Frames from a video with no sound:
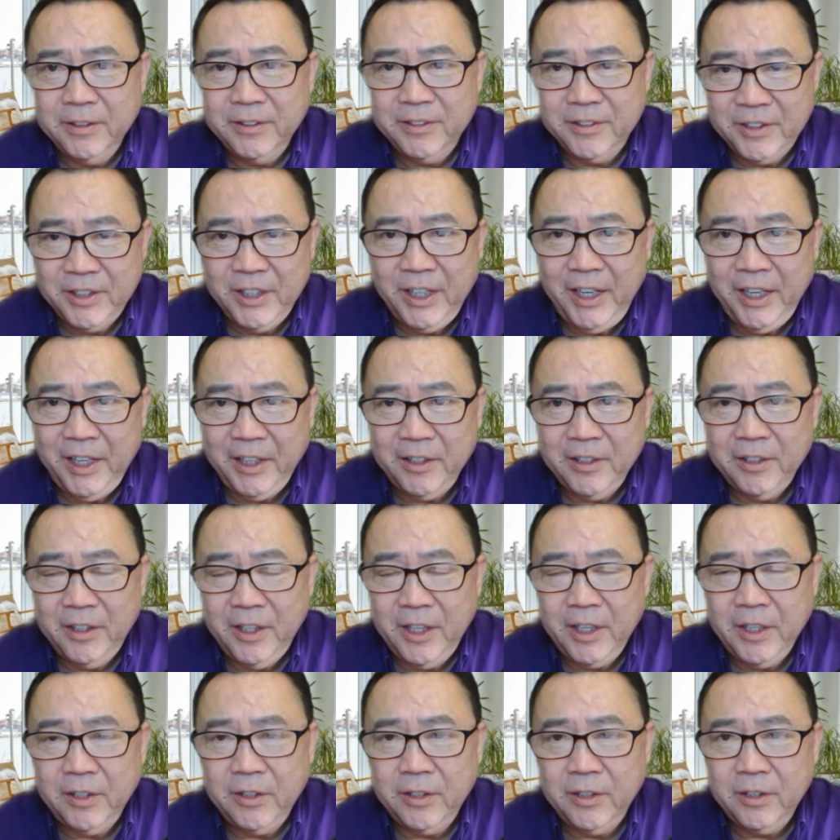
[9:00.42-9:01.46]
take
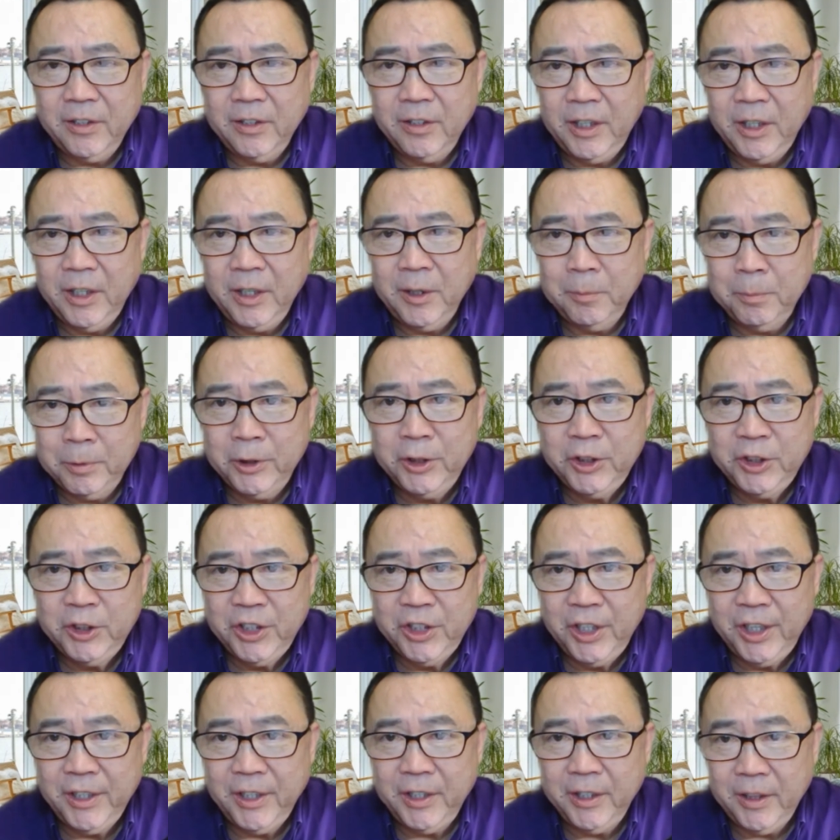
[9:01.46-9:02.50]
in
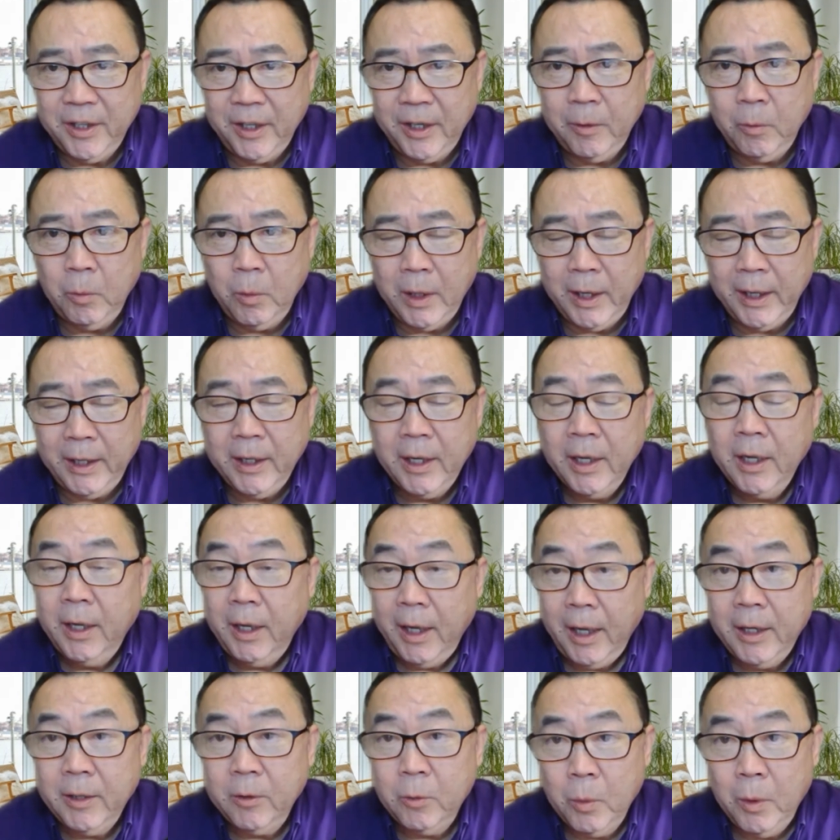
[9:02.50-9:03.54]
appreciating their wine,
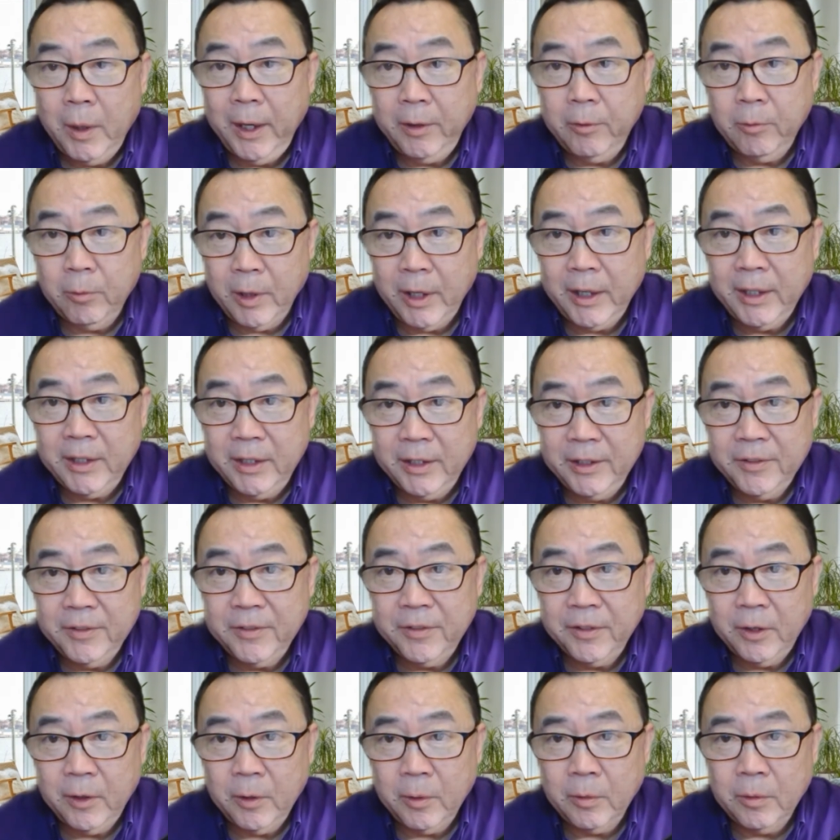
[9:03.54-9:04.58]
and quite rightly
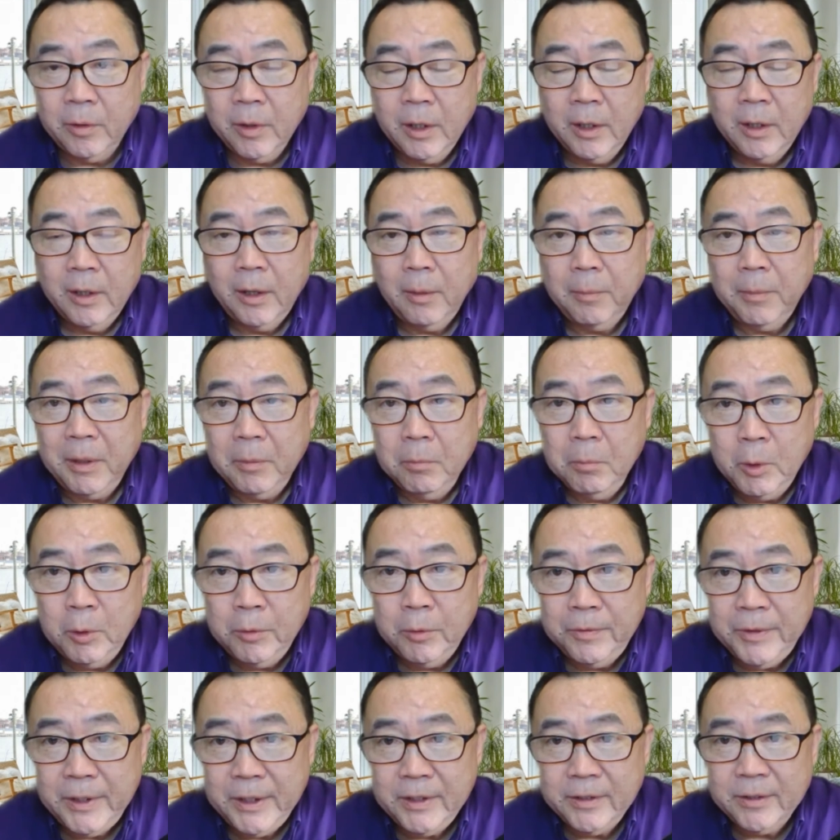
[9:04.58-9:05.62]
so. I mean,
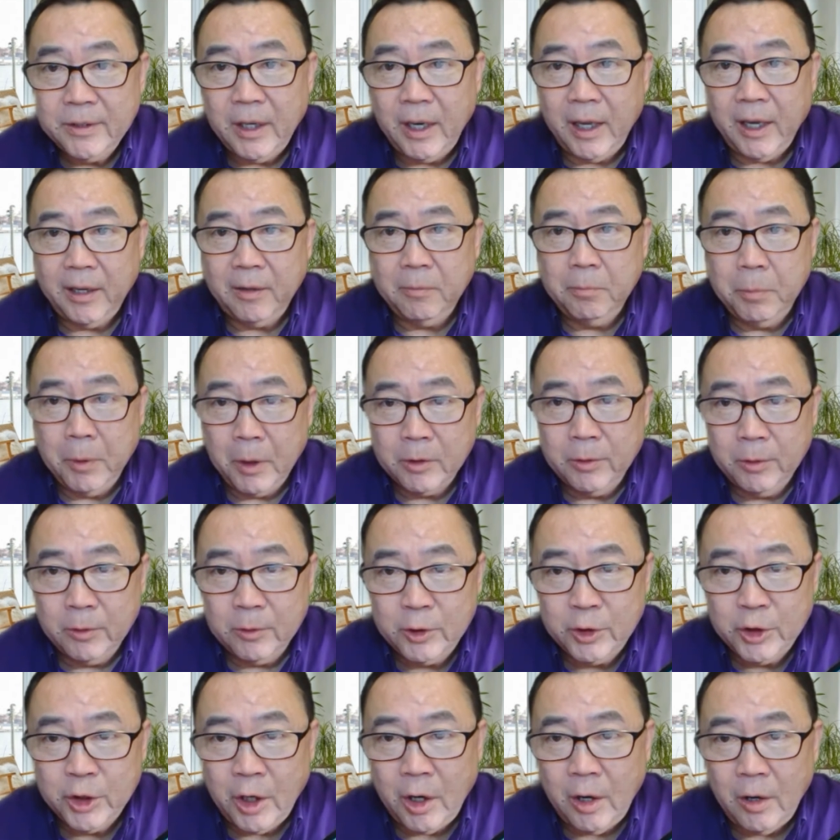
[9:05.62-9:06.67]
movies like Bottle
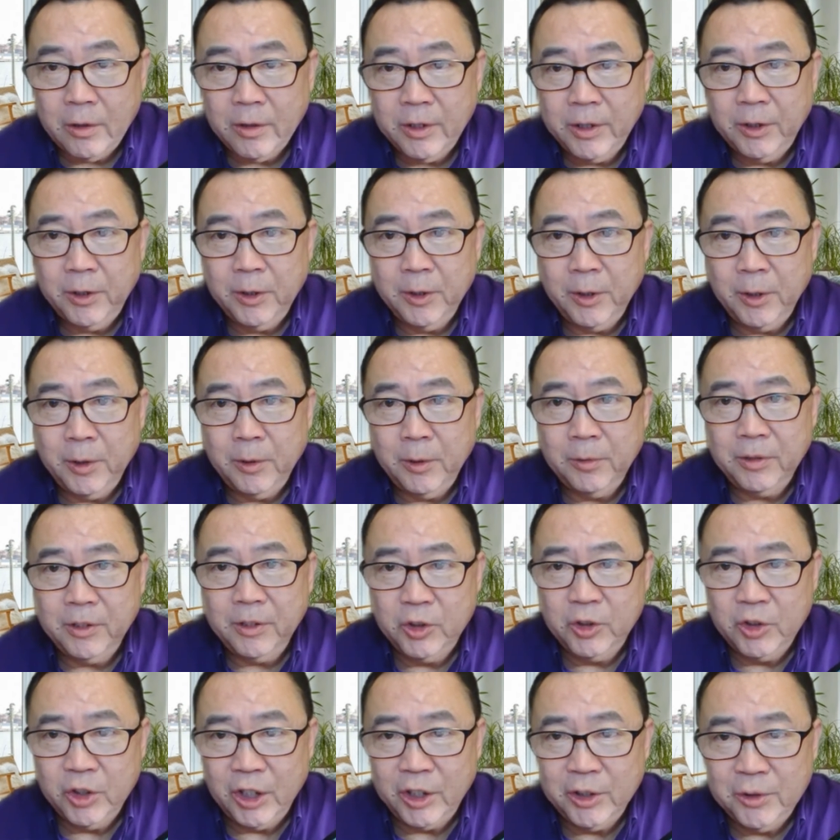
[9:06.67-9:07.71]
Shock, The
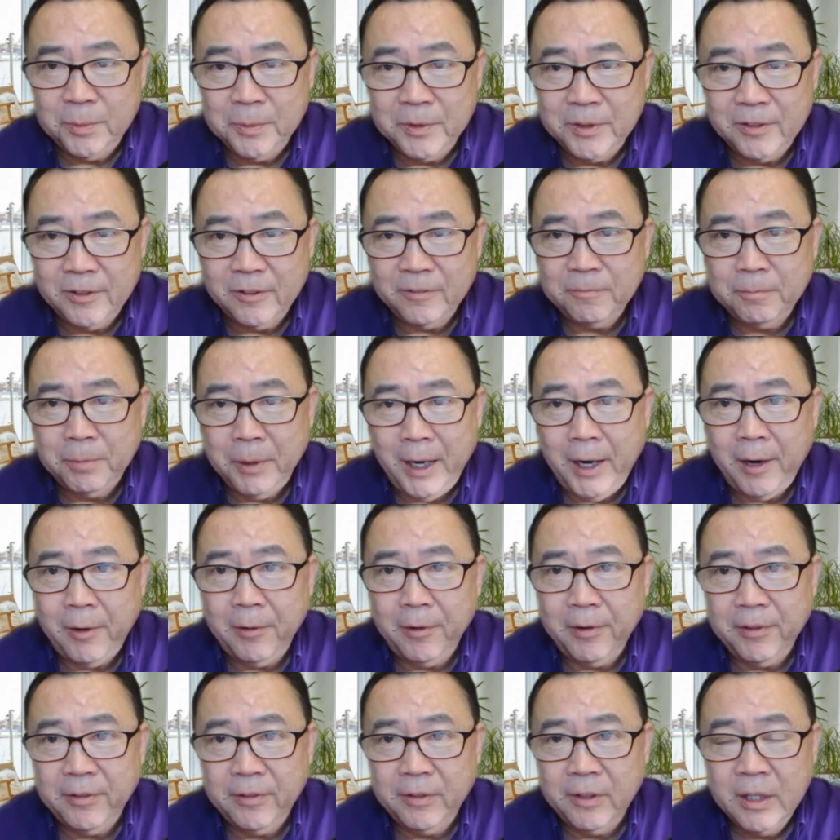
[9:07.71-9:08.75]
Judgment of
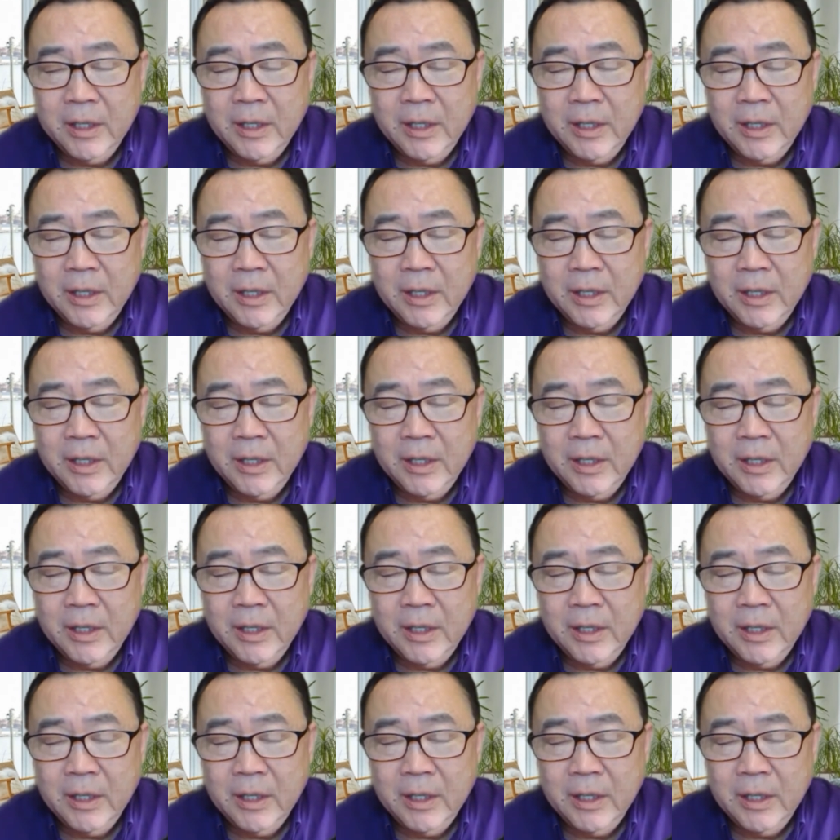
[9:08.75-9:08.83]
Paris,